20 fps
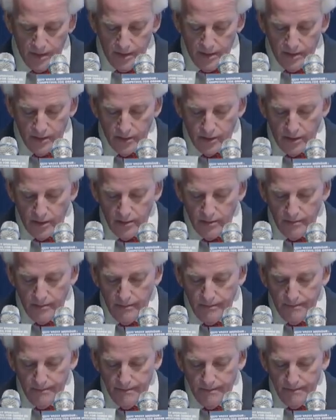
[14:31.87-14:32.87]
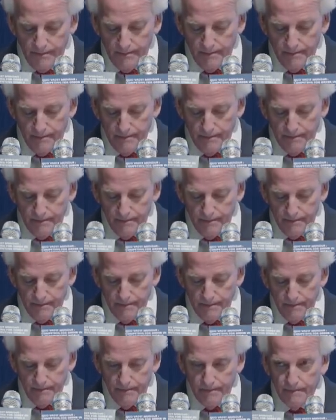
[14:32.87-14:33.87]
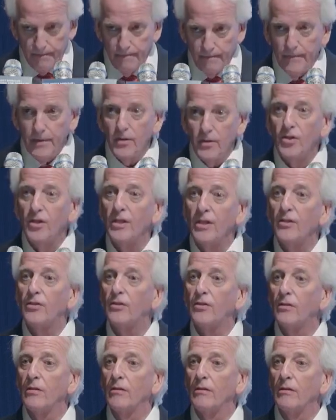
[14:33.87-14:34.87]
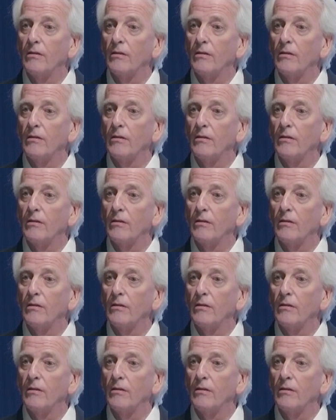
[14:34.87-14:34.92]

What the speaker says: So, this is